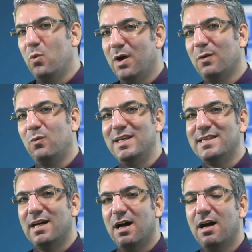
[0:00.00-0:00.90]
work
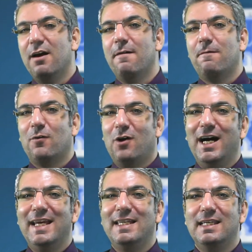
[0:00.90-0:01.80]
visa for
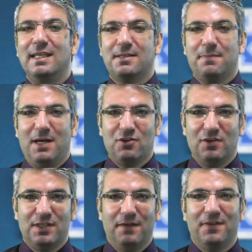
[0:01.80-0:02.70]
IT specialists. If